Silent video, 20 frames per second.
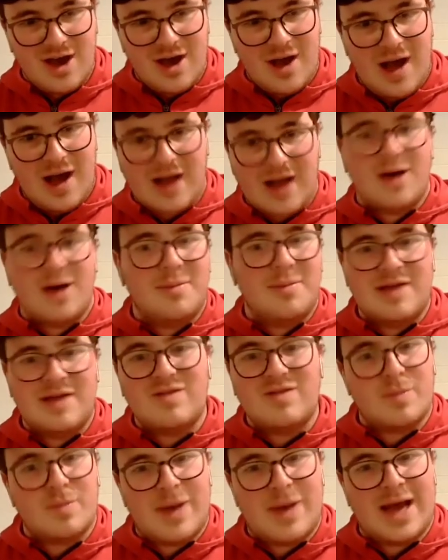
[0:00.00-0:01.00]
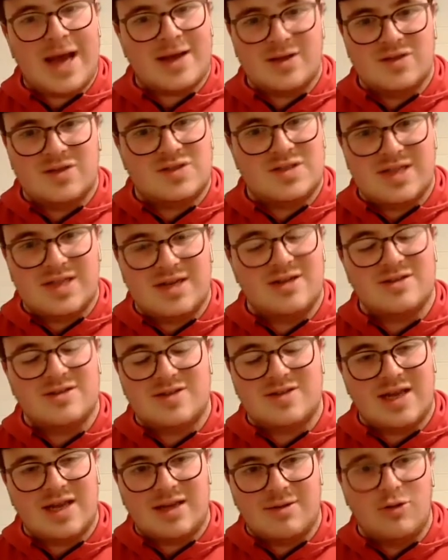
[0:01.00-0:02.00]
I can't believe the Packers didn't
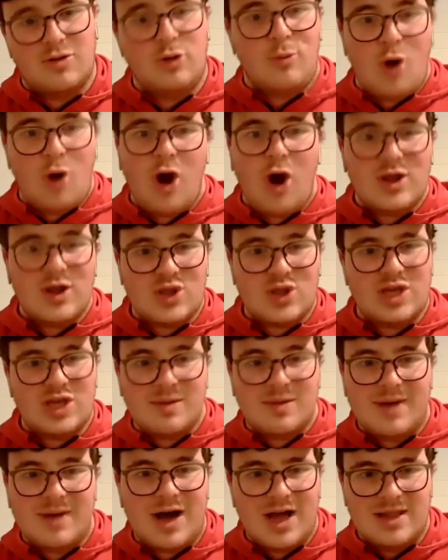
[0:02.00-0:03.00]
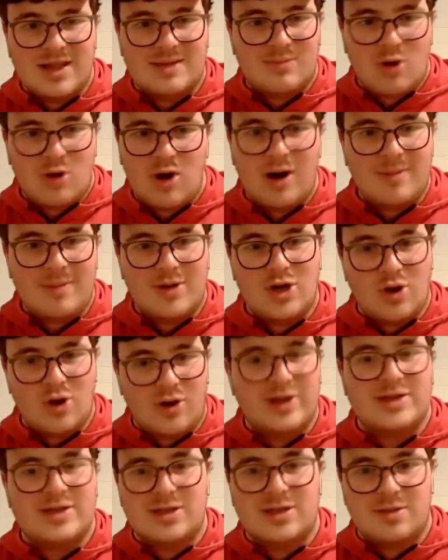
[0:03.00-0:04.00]
take it. And the more I think about it, the more I'm
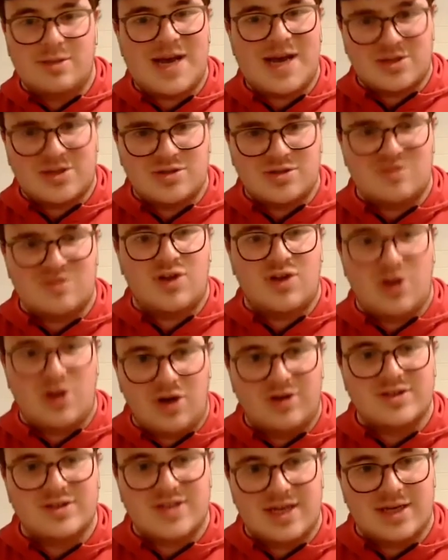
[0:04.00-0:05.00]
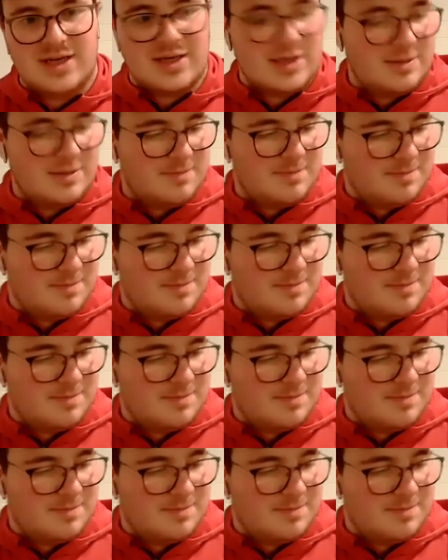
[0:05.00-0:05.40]
annoyed at the Packers for not taking him.